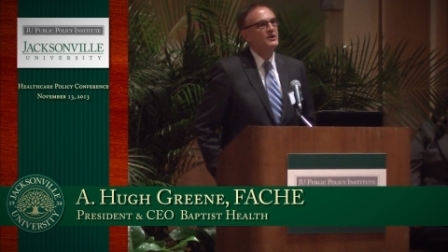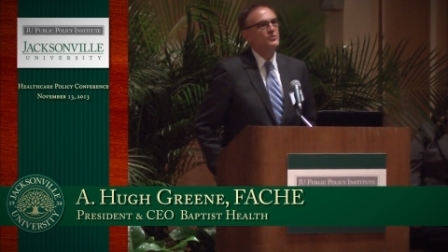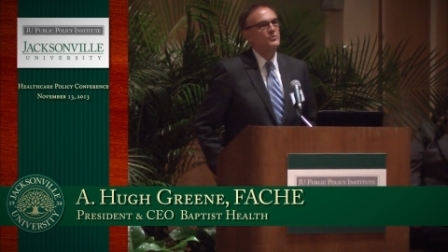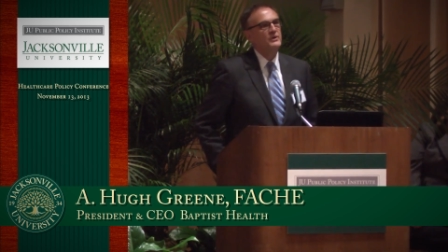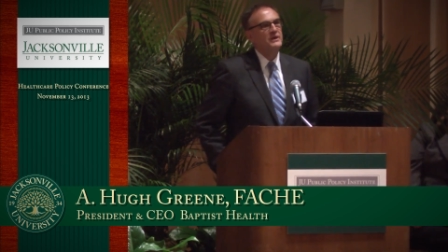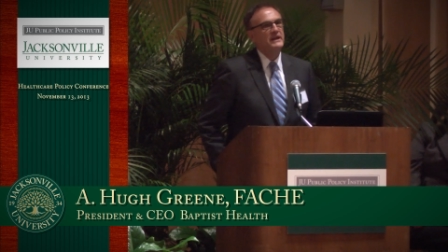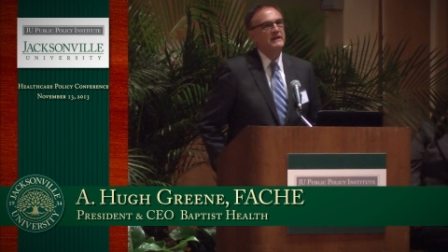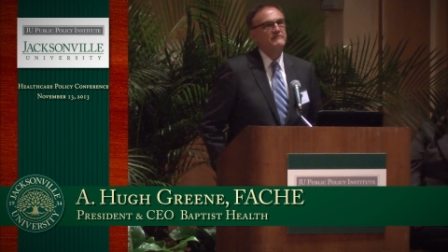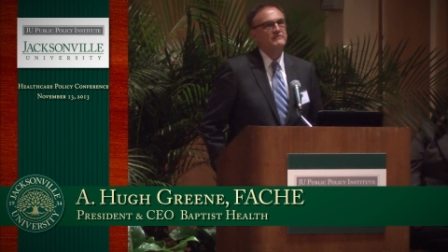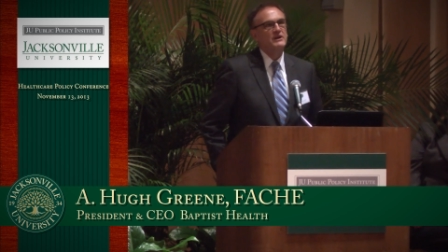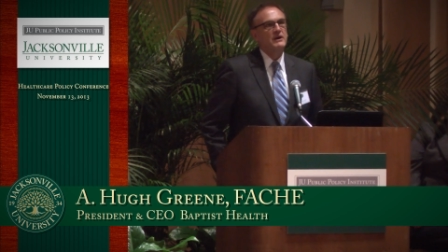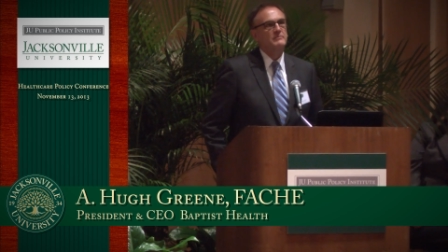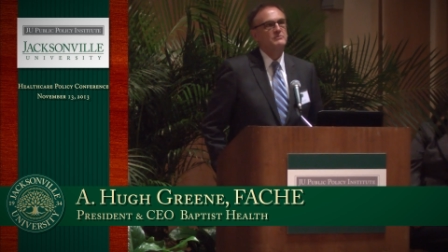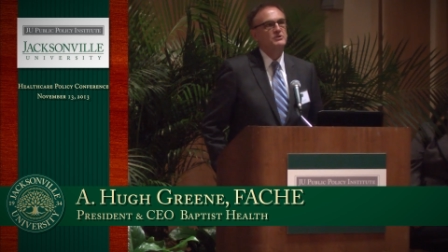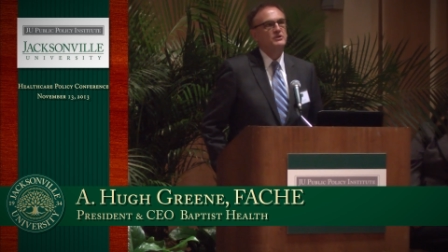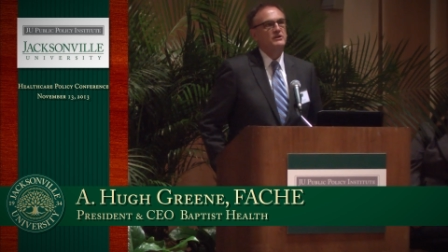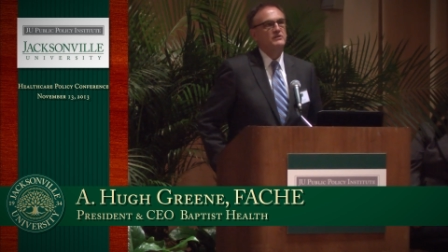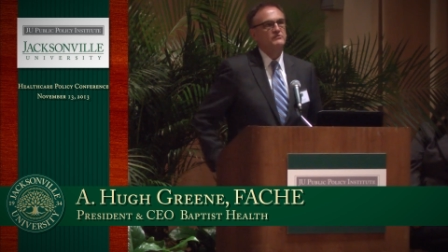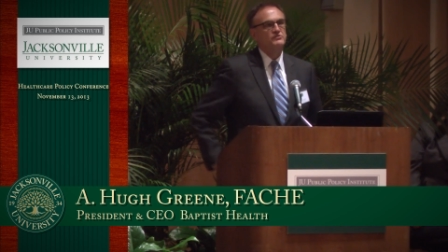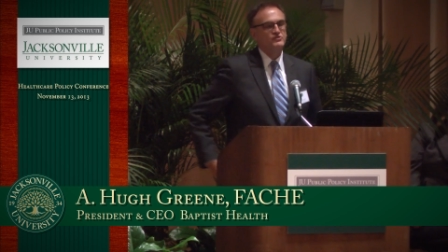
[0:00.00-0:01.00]
We have the
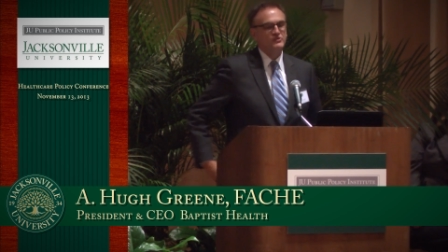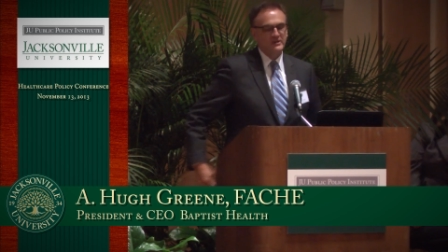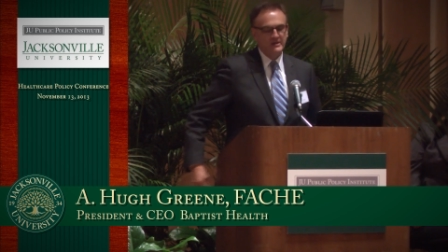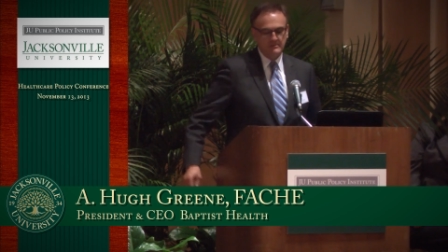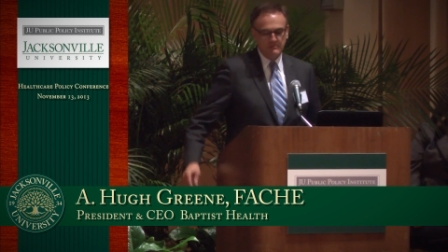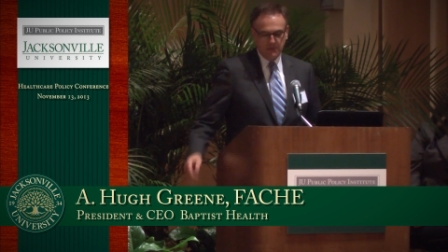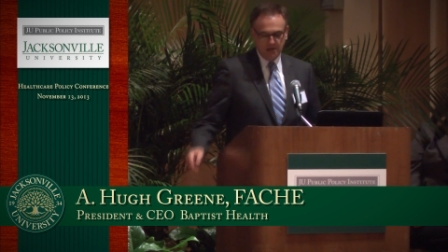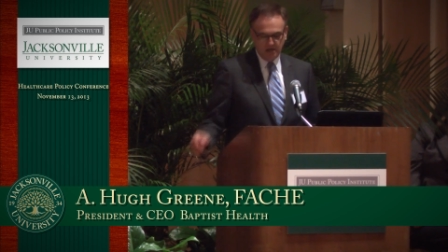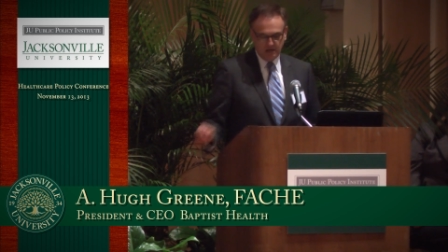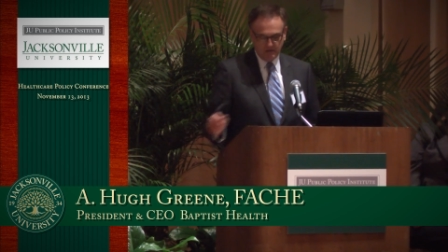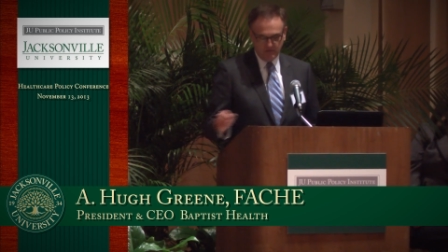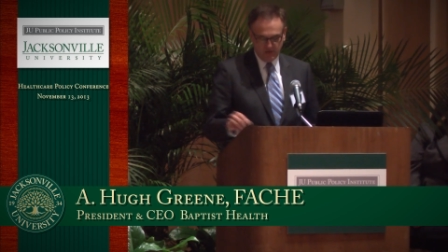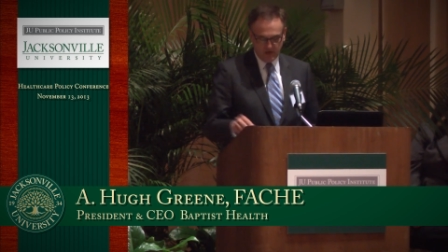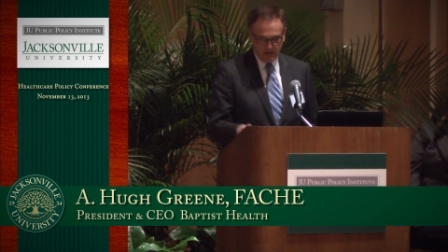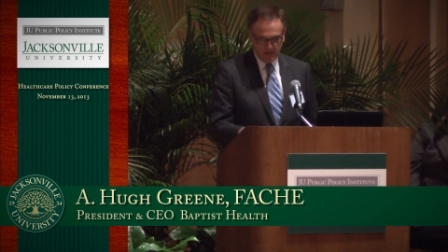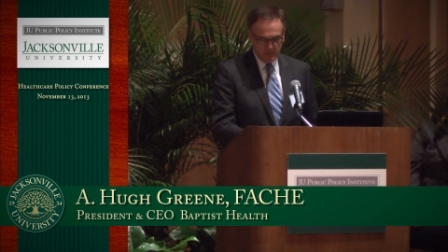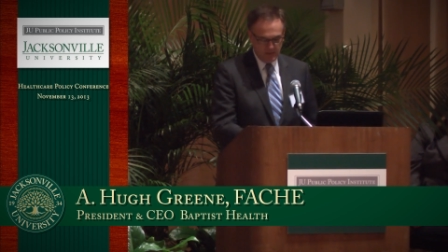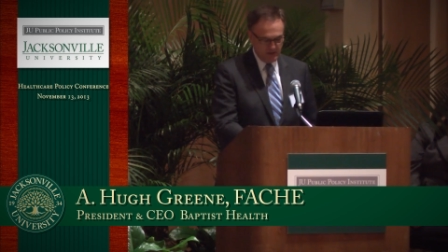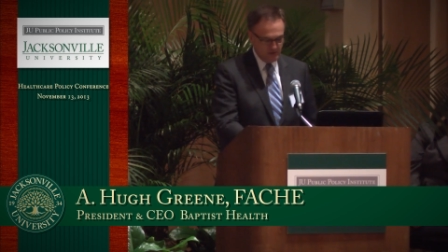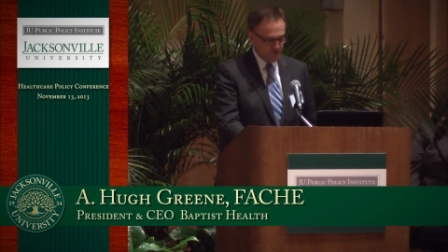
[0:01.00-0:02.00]
opportunity of seeing many of
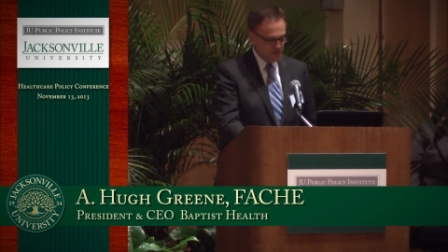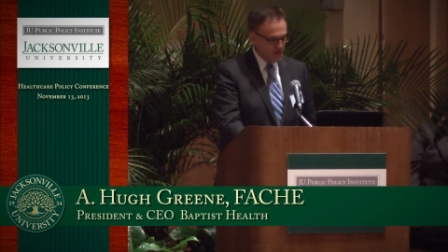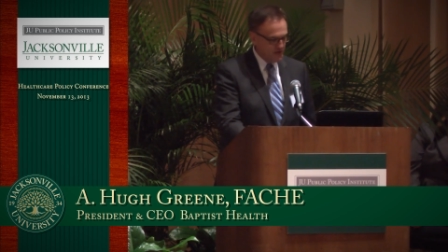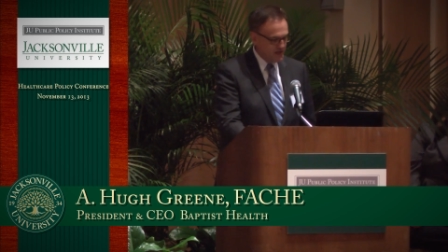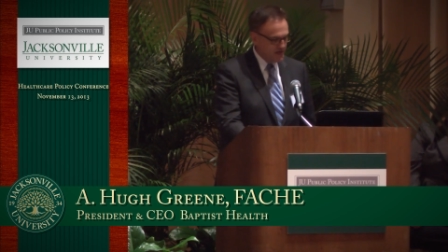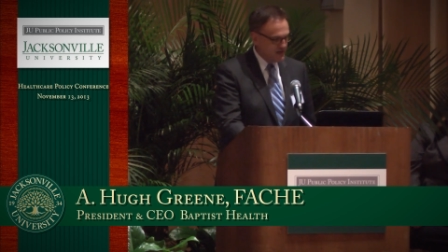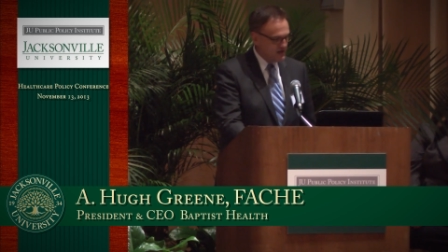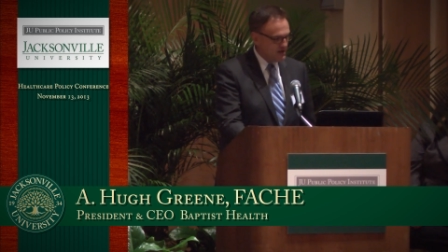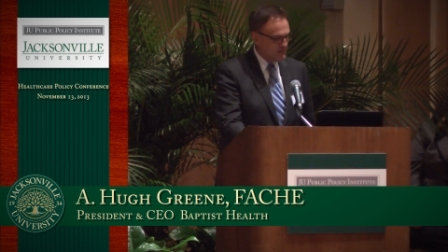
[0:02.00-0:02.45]
them as they